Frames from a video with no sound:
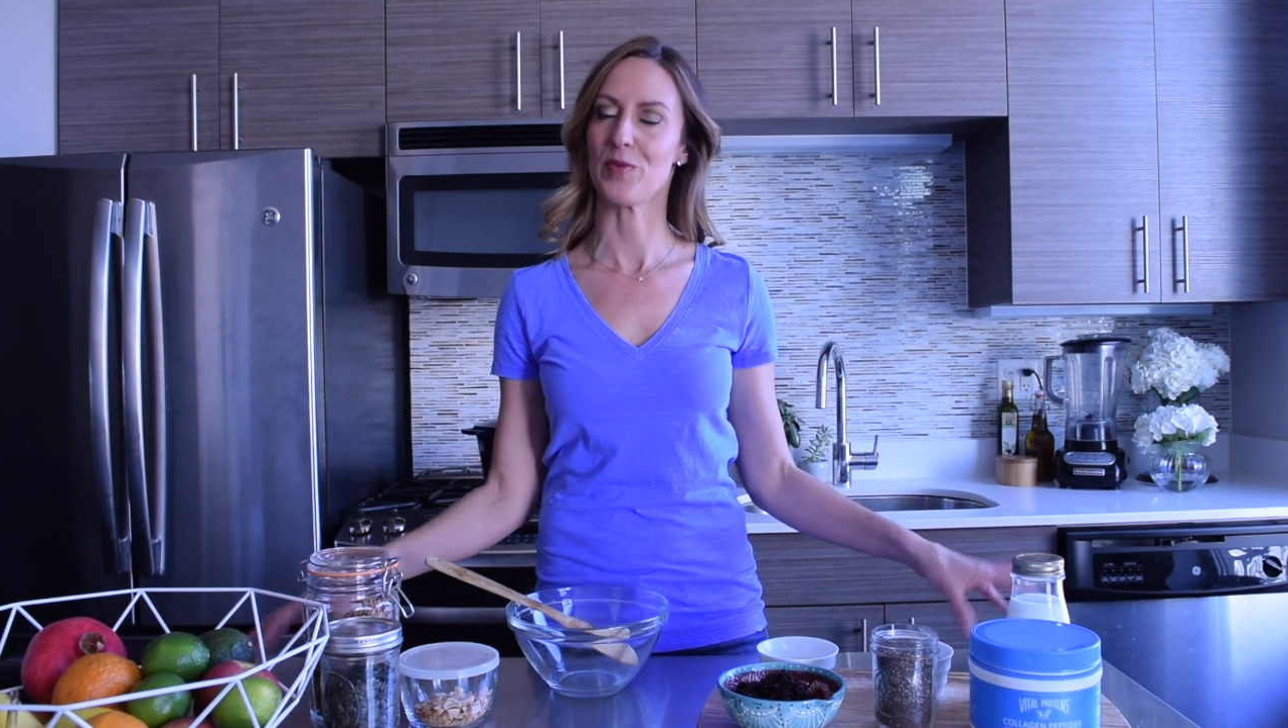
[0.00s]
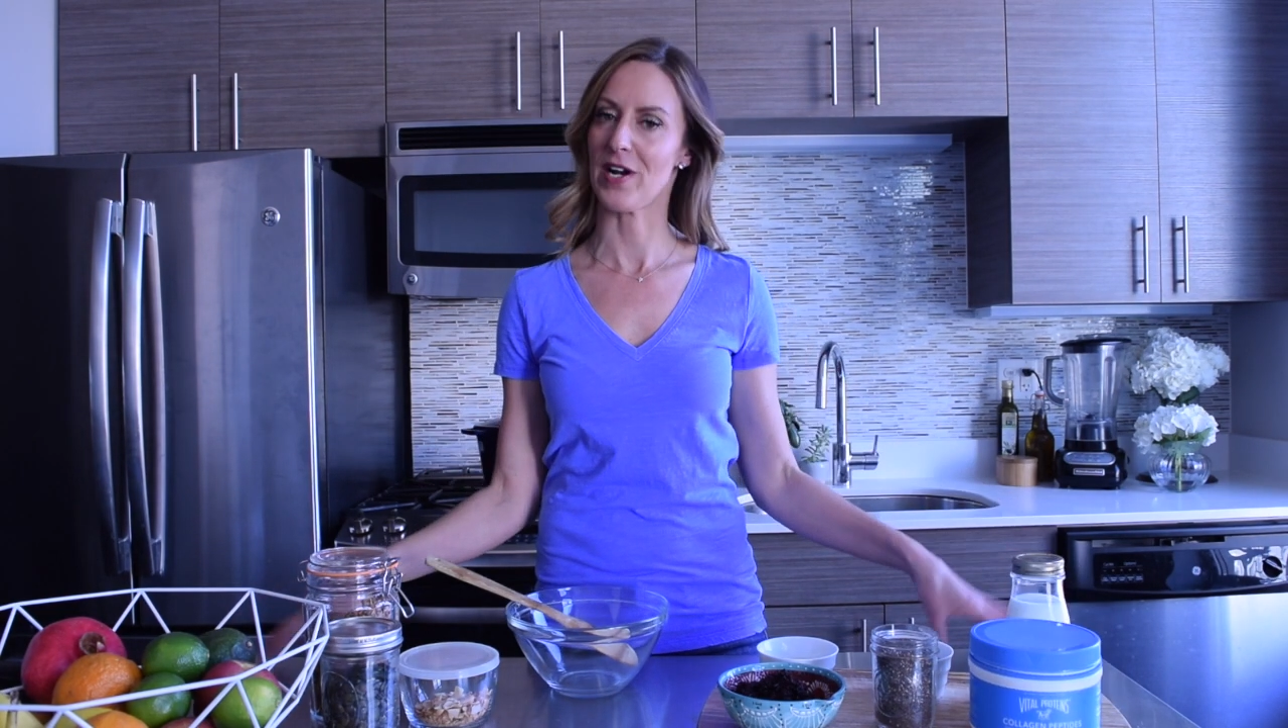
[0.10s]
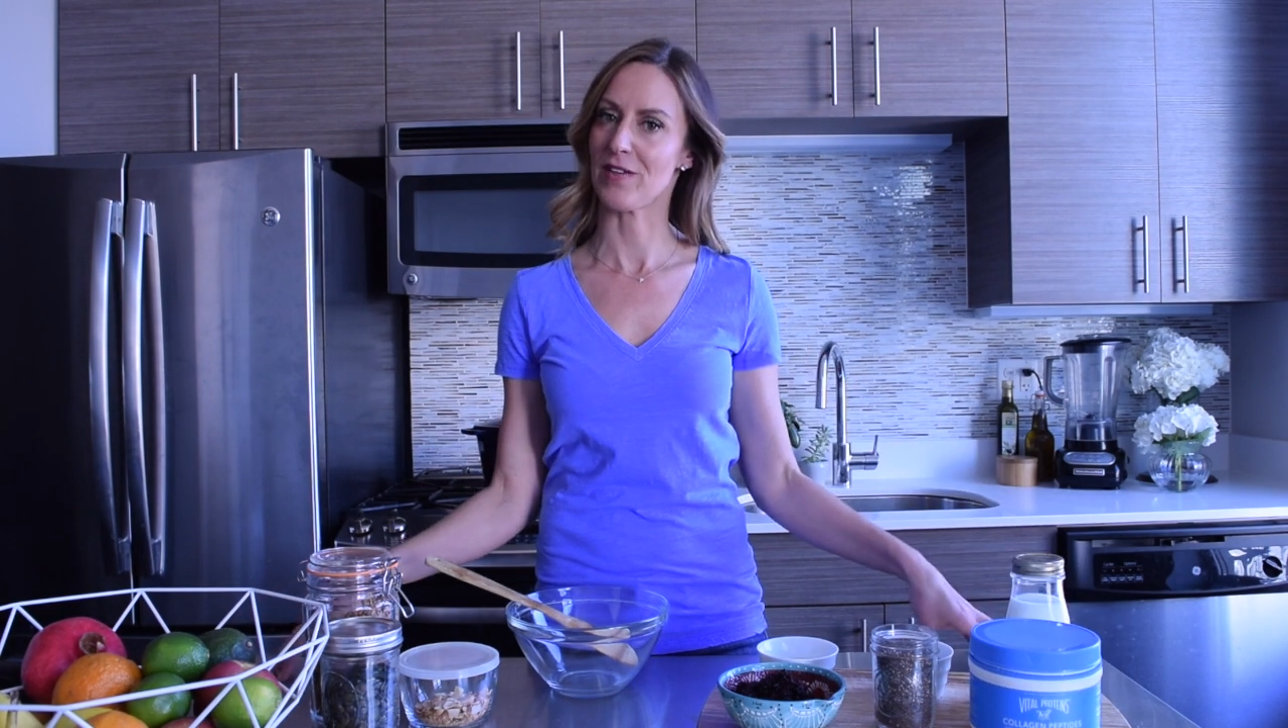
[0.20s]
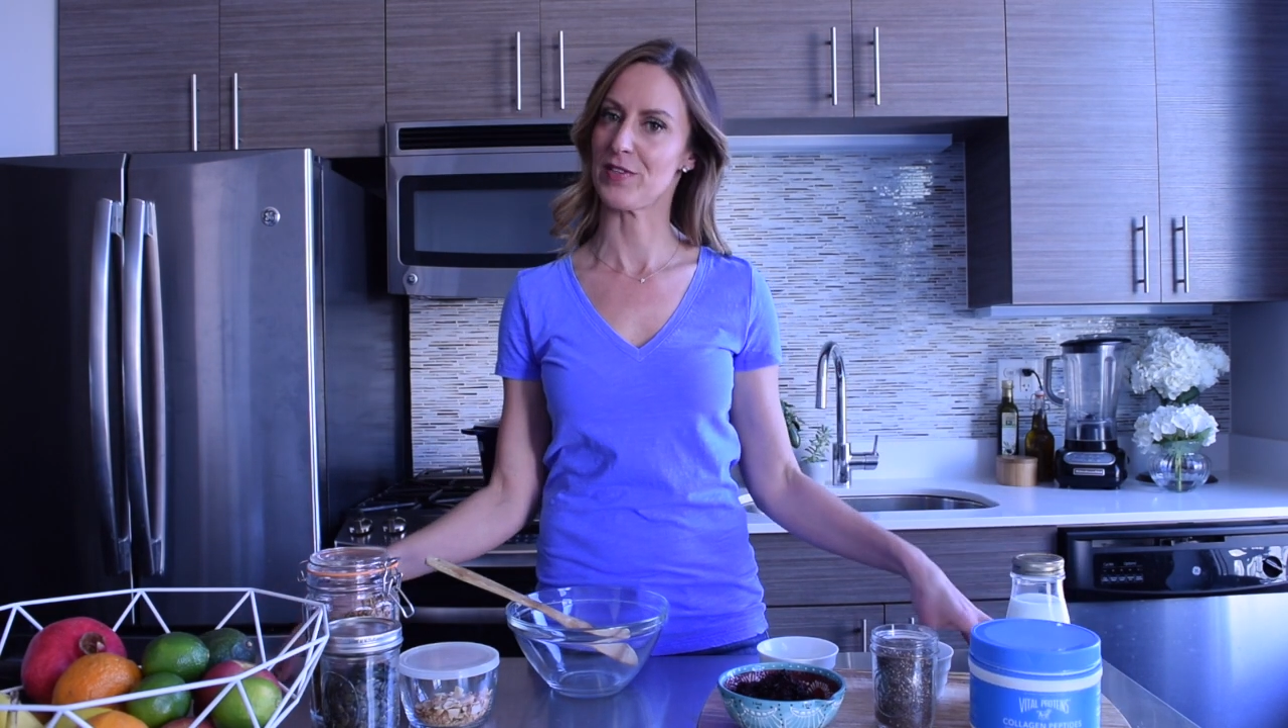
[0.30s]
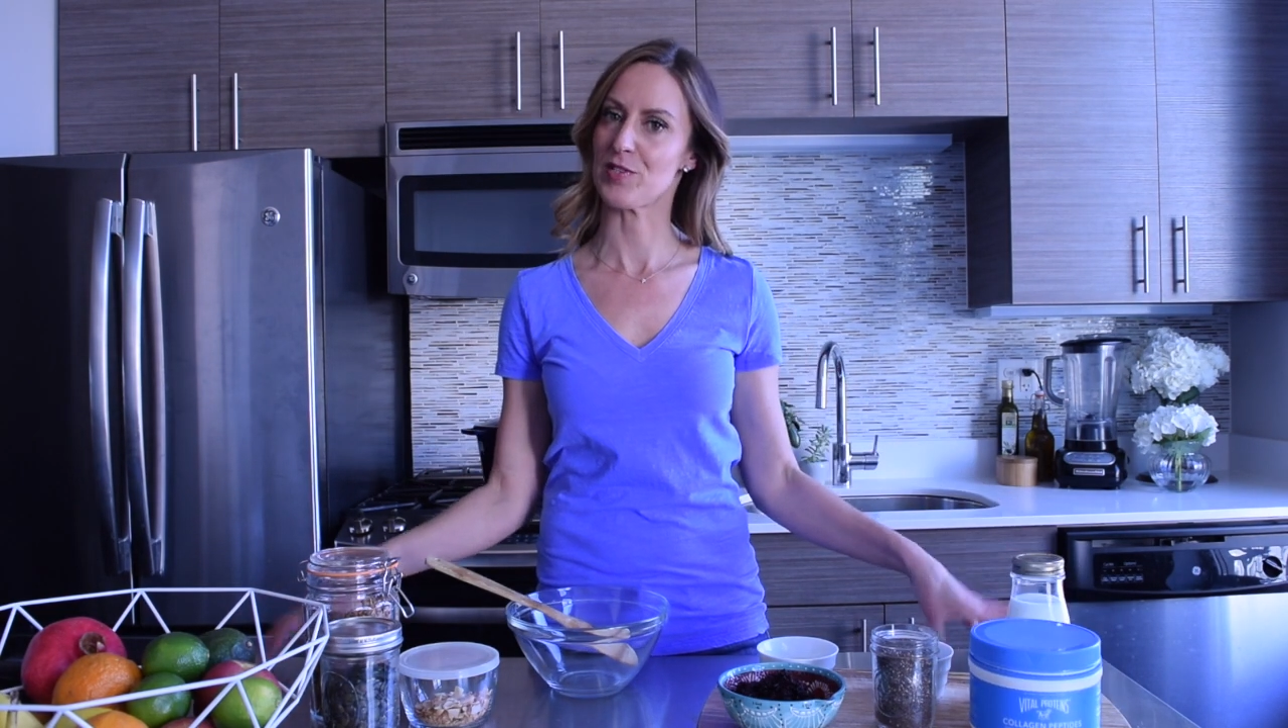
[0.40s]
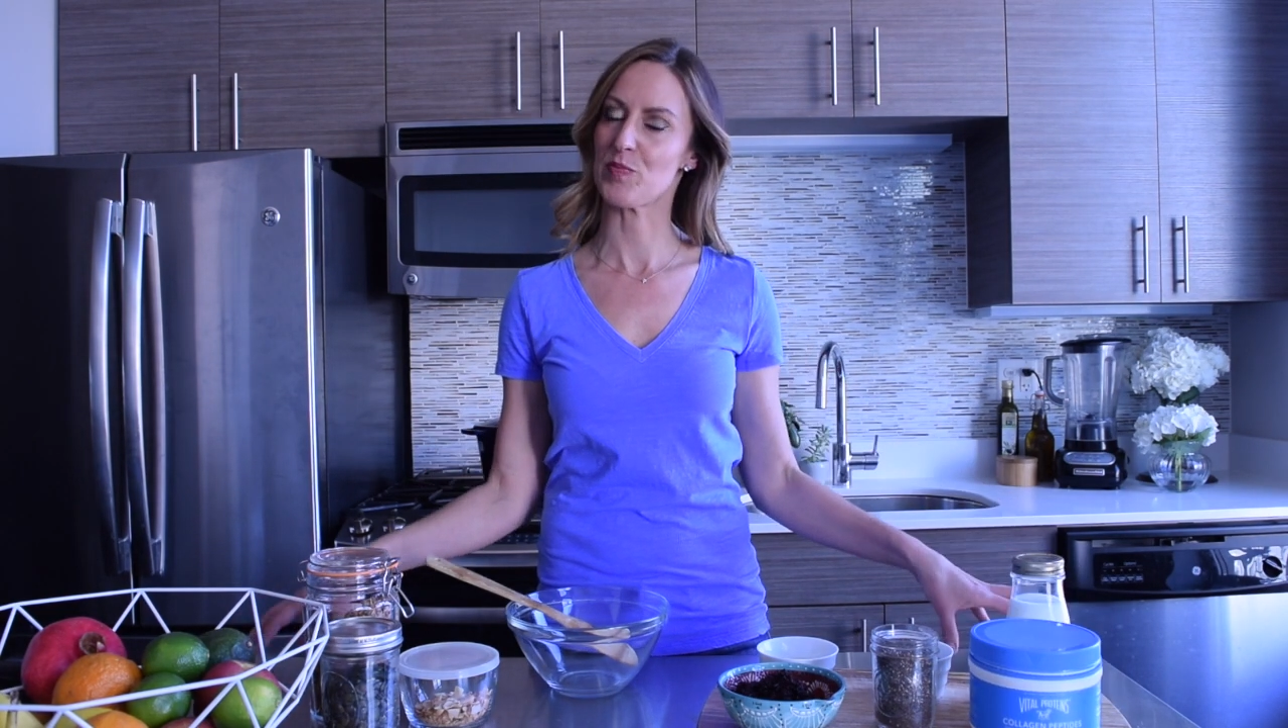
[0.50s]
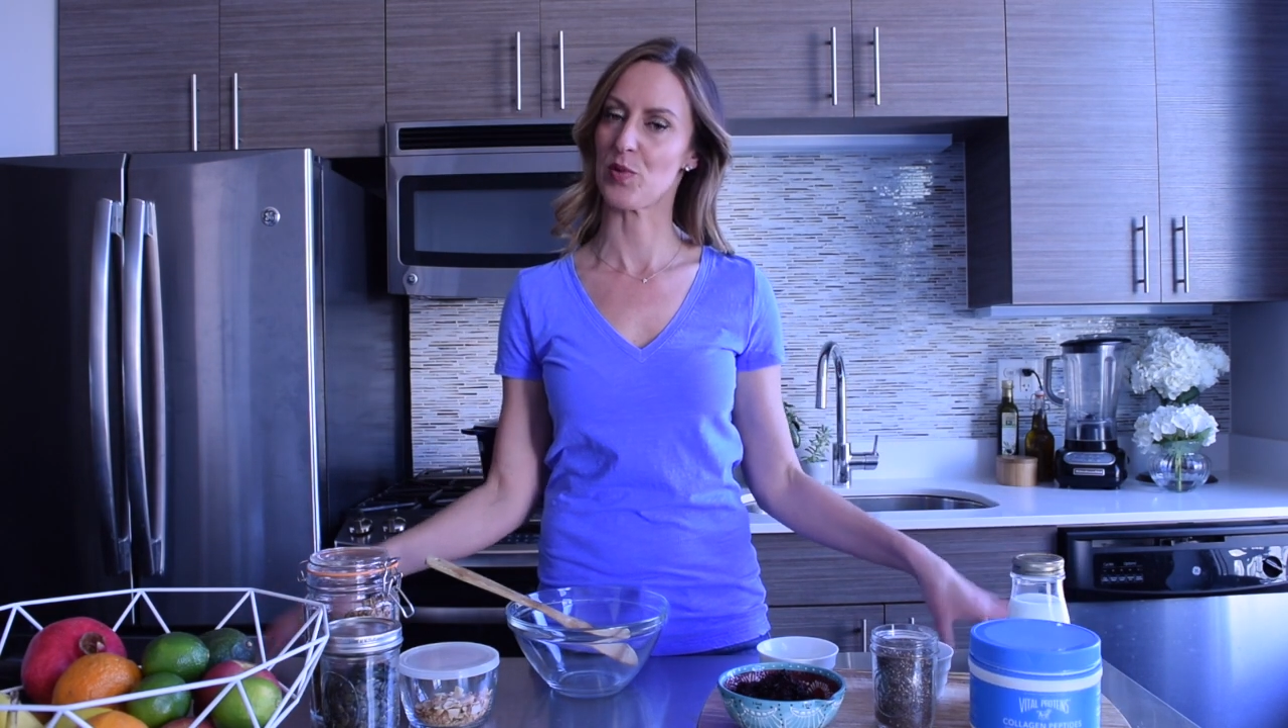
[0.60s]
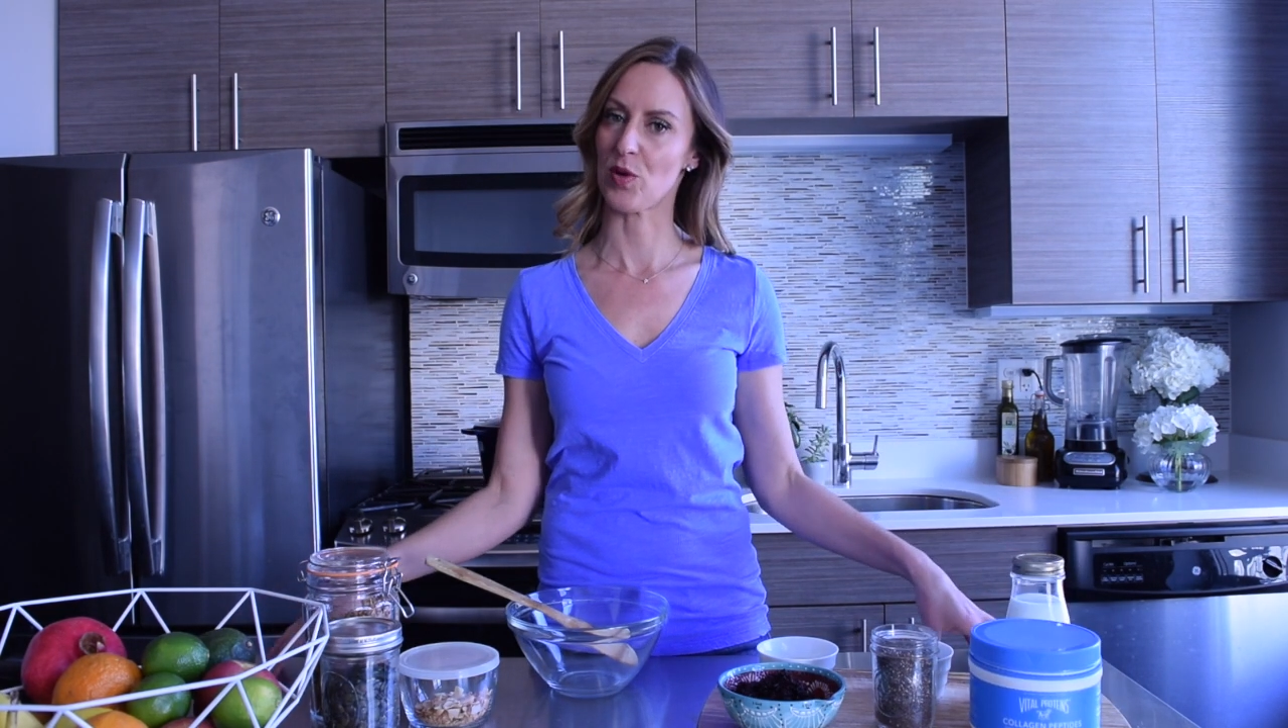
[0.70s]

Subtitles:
breakfast